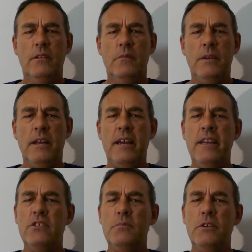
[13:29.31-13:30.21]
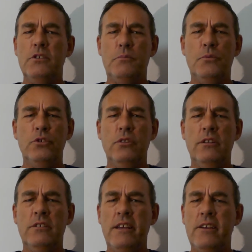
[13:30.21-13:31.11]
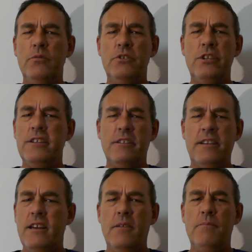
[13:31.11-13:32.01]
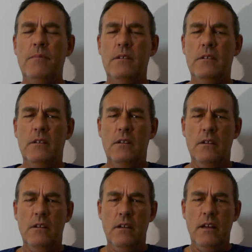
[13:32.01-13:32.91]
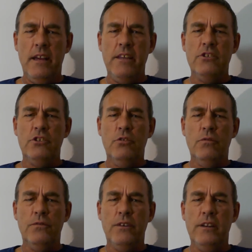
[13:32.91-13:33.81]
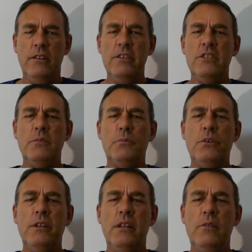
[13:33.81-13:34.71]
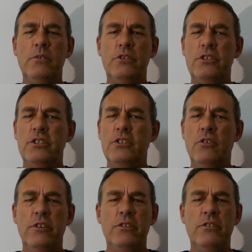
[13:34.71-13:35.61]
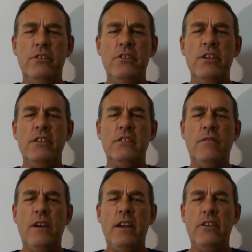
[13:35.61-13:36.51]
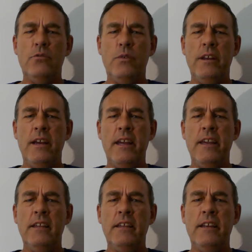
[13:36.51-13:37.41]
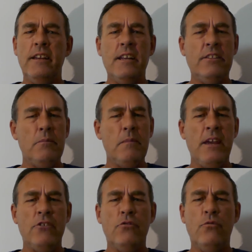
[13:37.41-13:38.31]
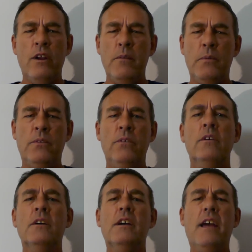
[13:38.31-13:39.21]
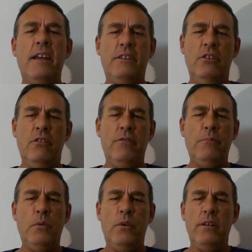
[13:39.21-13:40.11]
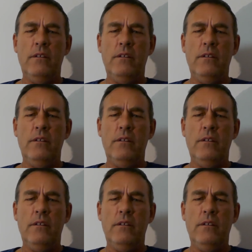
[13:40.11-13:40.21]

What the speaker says: But Haig's most brutal attack was yet to come. Haig's girlfriend, Lisa Brearley, was just 19 years of age when Haig allowed another man to rape her at knife point.